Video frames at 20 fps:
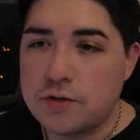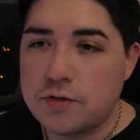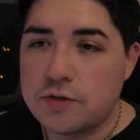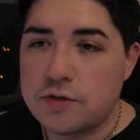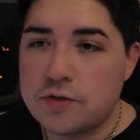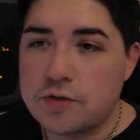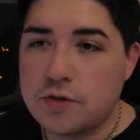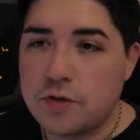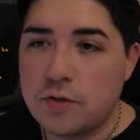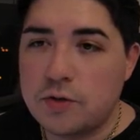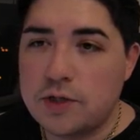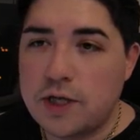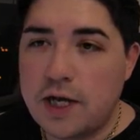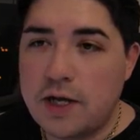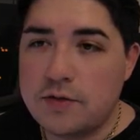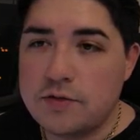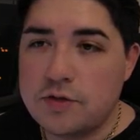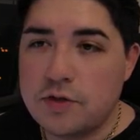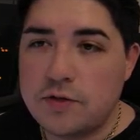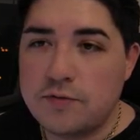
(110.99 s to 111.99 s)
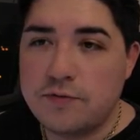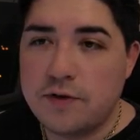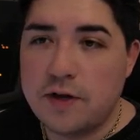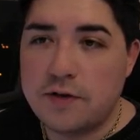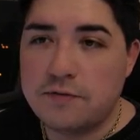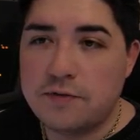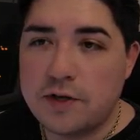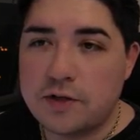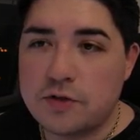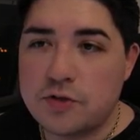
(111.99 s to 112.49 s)
Scroll down until you
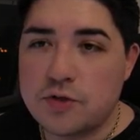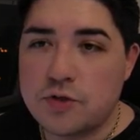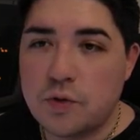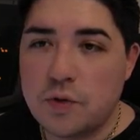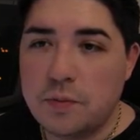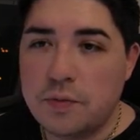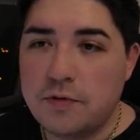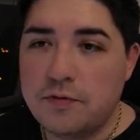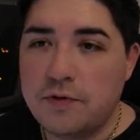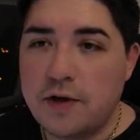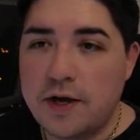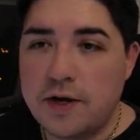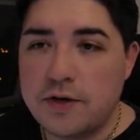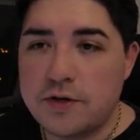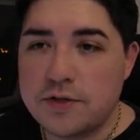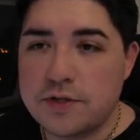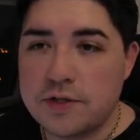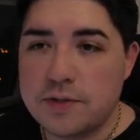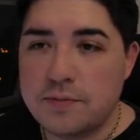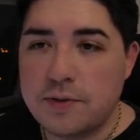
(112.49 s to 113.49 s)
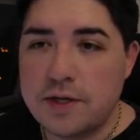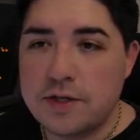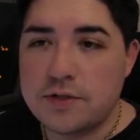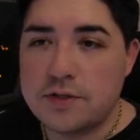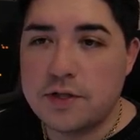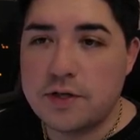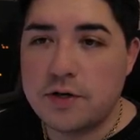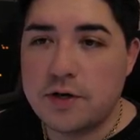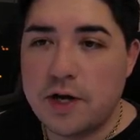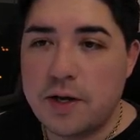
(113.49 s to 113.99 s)
find vector store providers and paste
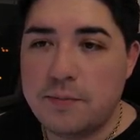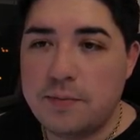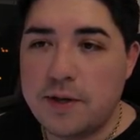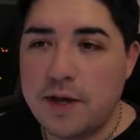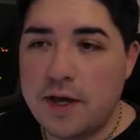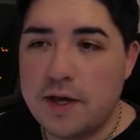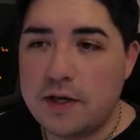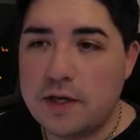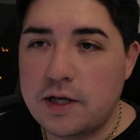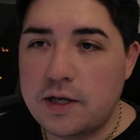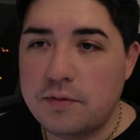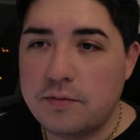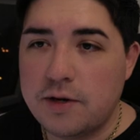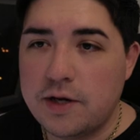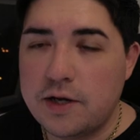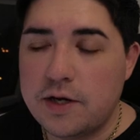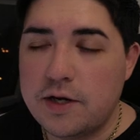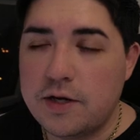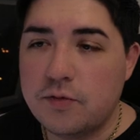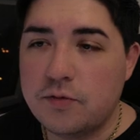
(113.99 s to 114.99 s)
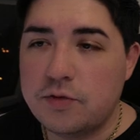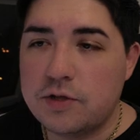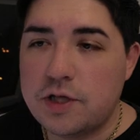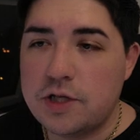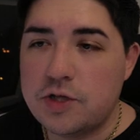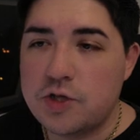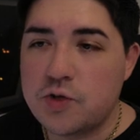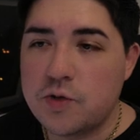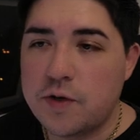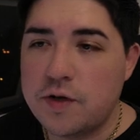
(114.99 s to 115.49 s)
in your API key right here
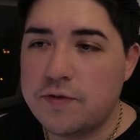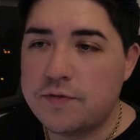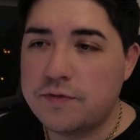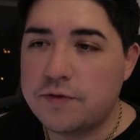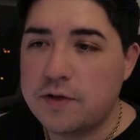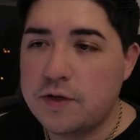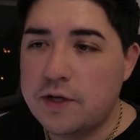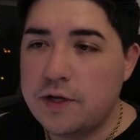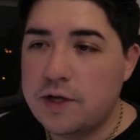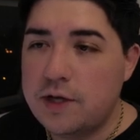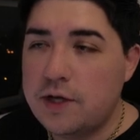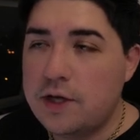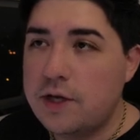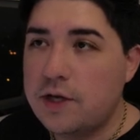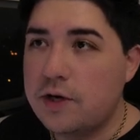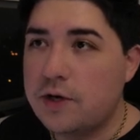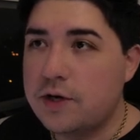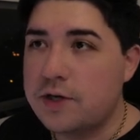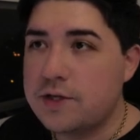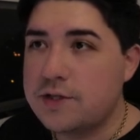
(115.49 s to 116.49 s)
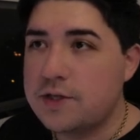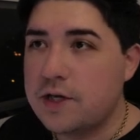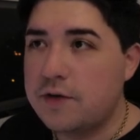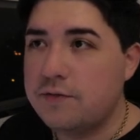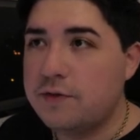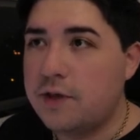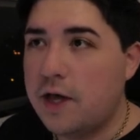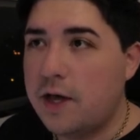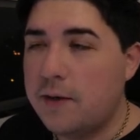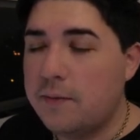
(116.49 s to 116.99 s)
in Trieve. You're going to
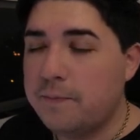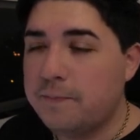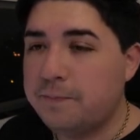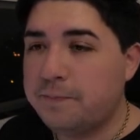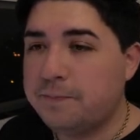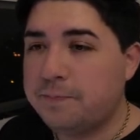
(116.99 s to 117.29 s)
save that.